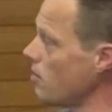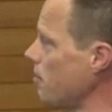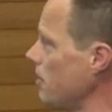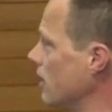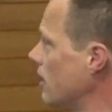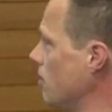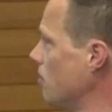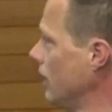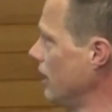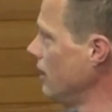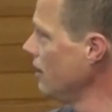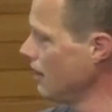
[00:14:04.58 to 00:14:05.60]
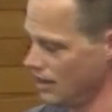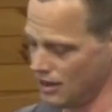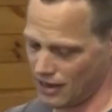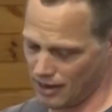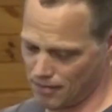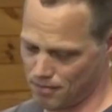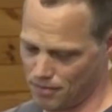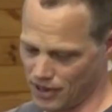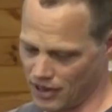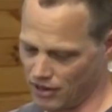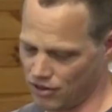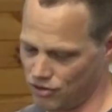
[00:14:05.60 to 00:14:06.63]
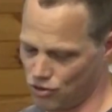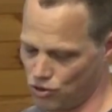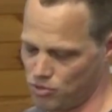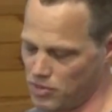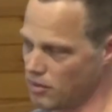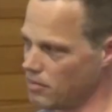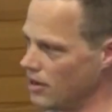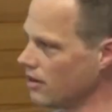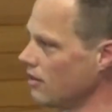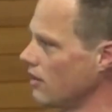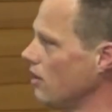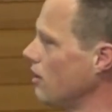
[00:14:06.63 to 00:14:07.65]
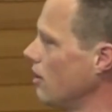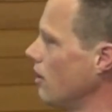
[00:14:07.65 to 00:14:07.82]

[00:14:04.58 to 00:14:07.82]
up in the Kimberley, by George Mungmung, that